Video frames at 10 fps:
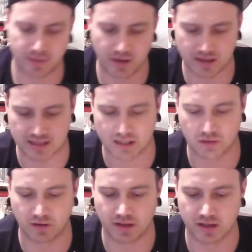Assassin's
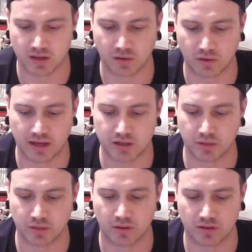Creed the Ezio
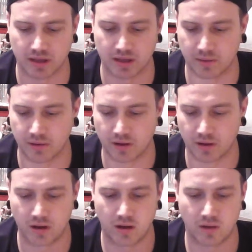Collection because they
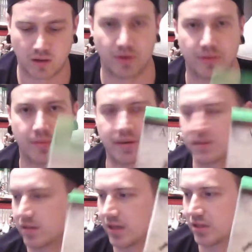were the
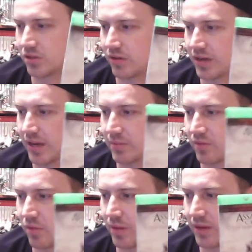best Assassin's Creed games
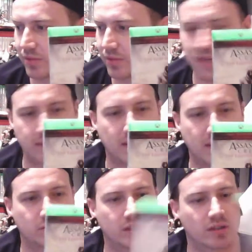for me, and it was a
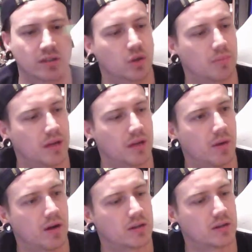£10 in a shop near
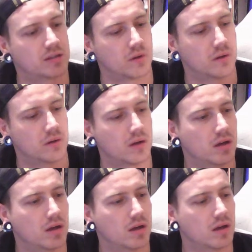work, so
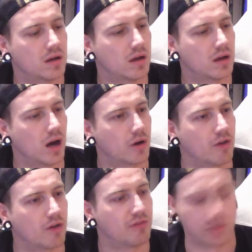I'll
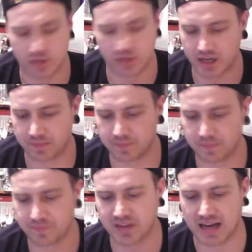go through those again.
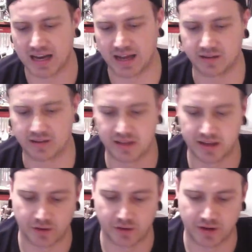And then the
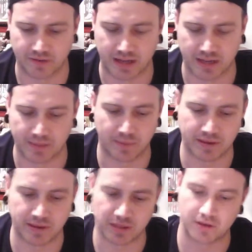only other game I
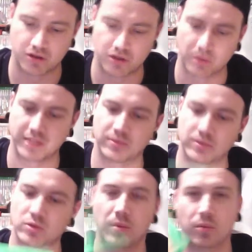picked up in the shop
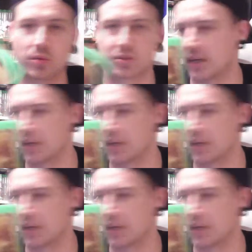Xbox One was State of